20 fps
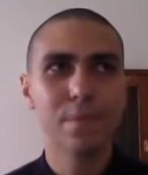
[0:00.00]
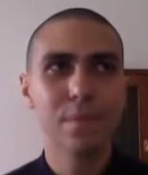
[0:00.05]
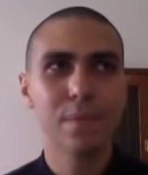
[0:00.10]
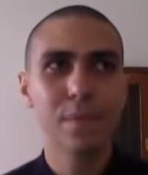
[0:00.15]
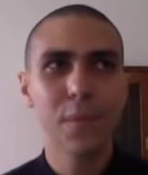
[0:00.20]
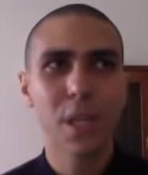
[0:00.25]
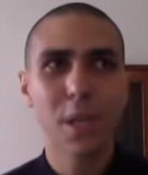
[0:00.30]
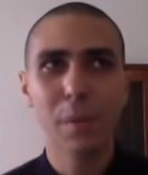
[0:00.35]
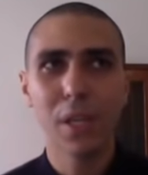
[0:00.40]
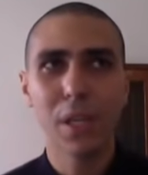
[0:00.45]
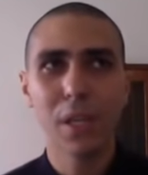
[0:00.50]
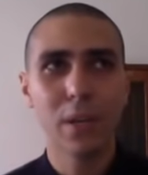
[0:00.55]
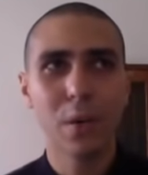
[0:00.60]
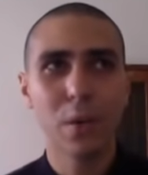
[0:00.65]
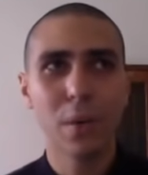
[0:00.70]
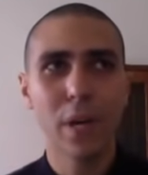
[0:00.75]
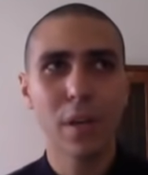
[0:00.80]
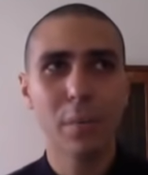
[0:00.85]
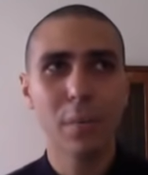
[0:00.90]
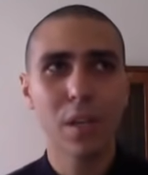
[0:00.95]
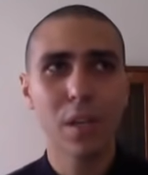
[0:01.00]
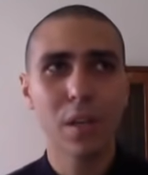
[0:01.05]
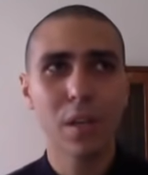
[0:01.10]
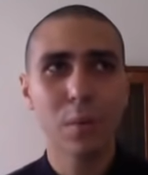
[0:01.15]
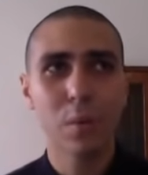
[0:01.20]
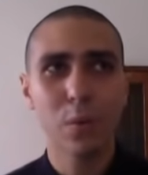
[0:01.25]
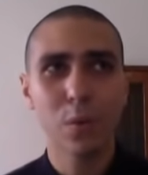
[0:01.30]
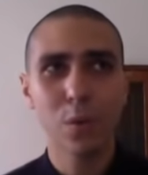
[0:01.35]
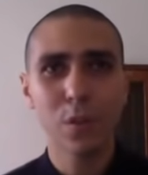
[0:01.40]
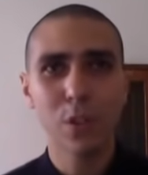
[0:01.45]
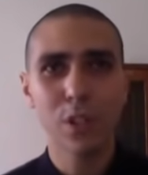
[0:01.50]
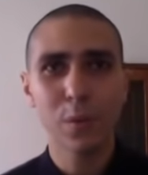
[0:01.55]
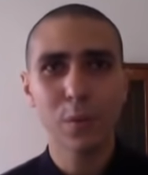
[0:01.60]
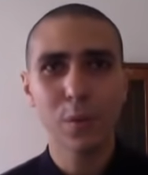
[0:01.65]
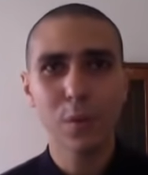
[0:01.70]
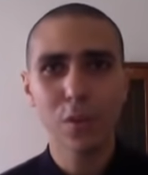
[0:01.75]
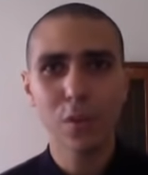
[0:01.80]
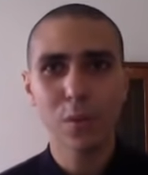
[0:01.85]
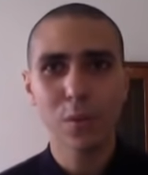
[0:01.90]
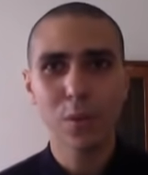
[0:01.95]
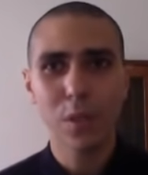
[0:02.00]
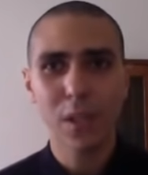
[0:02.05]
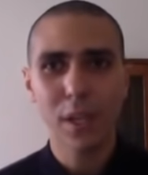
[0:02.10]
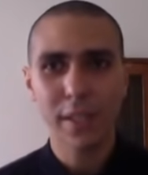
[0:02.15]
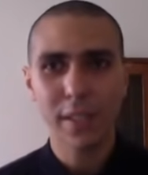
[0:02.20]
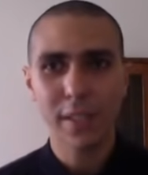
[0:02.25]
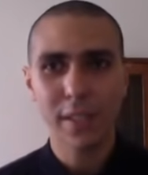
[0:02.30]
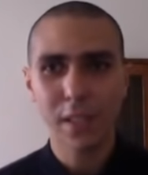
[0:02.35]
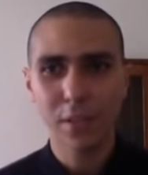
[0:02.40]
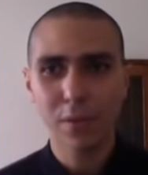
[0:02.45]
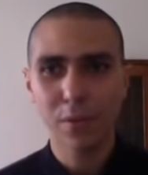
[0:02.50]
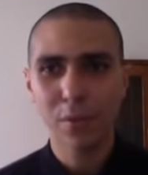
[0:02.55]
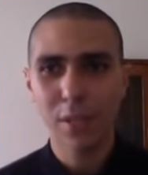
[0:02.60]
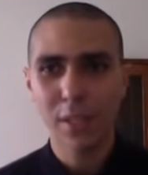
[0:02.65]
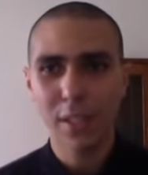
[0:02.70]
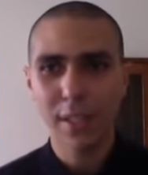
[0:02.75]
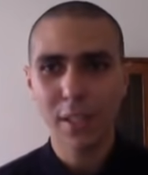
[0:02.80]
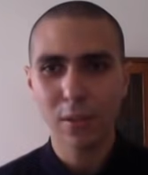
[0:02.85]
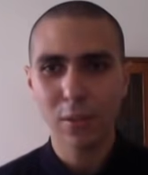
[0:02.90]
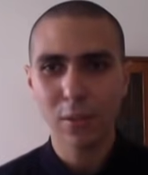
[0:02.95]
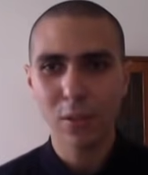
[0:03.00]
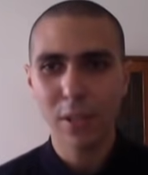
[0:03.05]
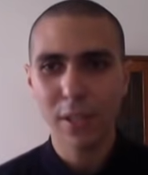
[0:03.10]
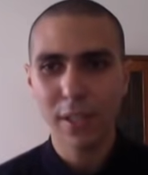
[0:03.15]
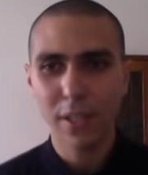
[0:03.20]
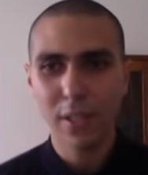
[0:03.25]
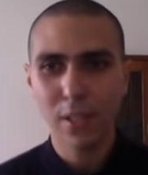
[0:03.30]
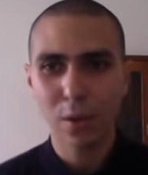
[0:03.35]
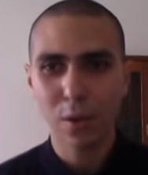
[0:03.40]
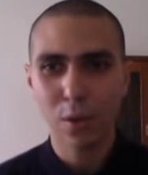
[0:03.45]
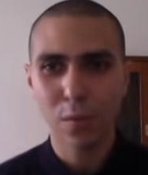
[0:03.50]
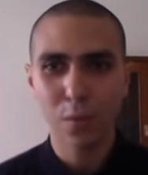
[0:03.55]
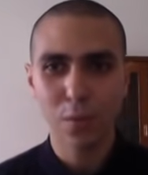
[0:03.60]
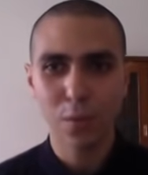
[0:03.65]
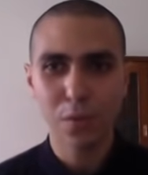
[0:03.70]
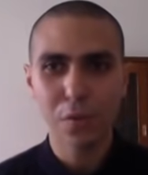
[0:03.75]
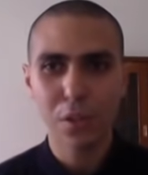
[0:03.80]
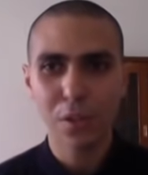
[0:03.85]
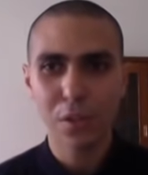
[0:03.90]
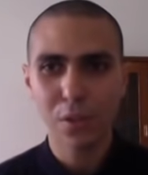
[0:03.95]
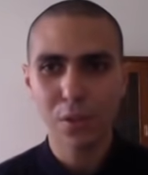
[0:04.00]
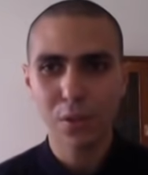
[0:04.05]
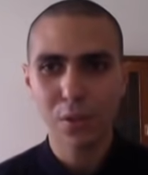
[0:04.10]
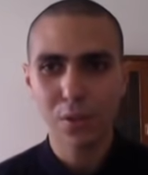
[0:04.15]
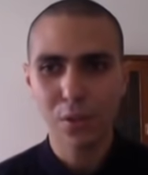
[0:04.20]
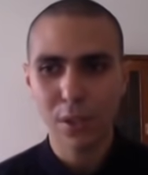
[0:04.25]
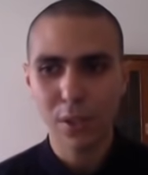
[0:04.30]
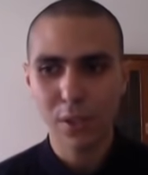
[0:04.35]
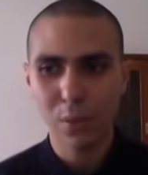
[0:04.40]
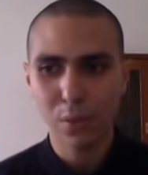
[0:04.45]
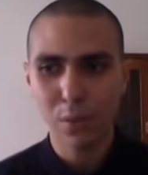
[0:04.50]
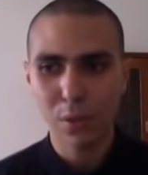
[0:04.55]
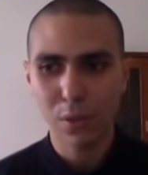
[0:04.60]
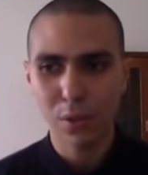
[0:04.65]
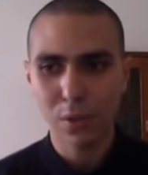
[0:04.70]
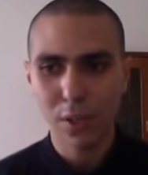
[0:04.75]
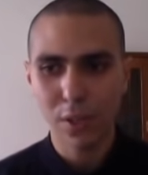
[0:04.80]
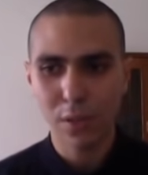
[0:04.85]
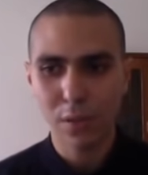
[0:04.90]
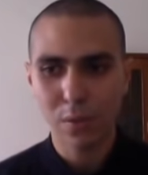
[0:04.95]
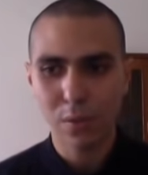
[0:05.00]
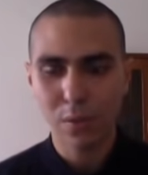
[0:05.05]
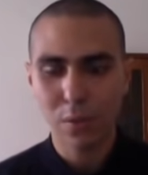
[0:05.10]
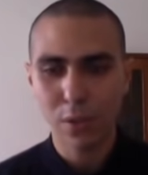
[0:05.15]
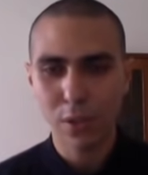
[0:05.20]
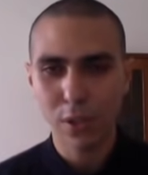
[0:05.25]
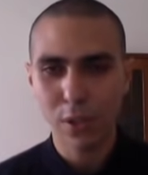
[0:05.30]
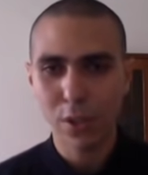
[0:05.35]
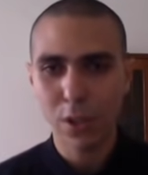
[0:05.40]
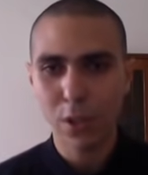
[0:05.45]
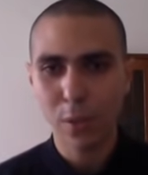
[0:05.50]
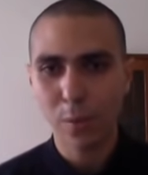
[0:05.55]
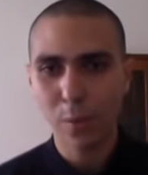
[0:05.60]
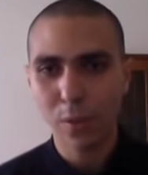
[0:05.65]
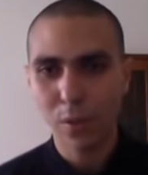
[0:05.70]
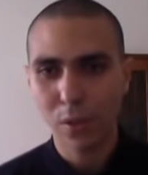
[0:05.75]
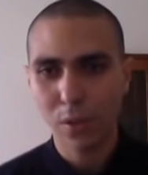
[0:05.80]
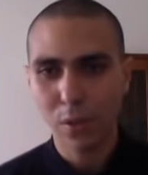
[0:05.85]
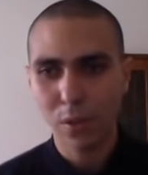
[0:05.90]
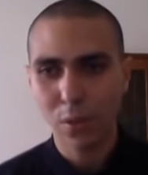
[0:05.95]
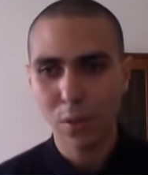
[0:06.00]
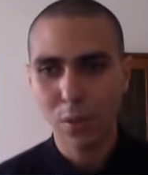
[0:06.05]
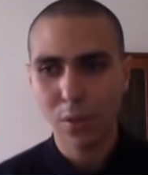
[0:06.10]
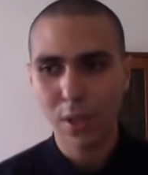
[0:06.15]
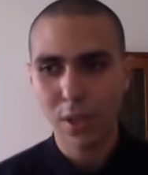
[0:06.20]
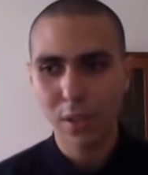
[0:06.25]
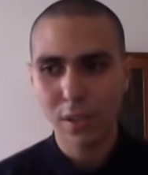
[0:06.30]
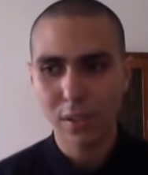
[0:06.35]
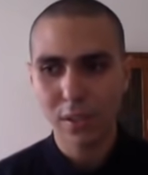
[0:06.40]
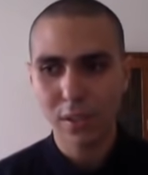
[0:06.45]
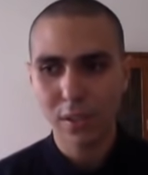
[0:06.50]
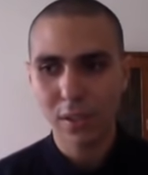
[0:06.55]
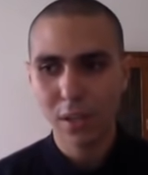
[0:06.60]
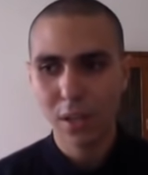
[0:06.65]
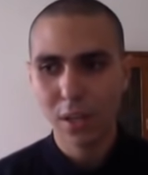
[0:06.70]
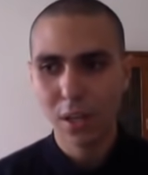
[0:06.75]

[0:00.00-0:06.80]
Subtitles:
maybe in a way become more responsible and carefully calculate our moves so that we do not fall in trouble or not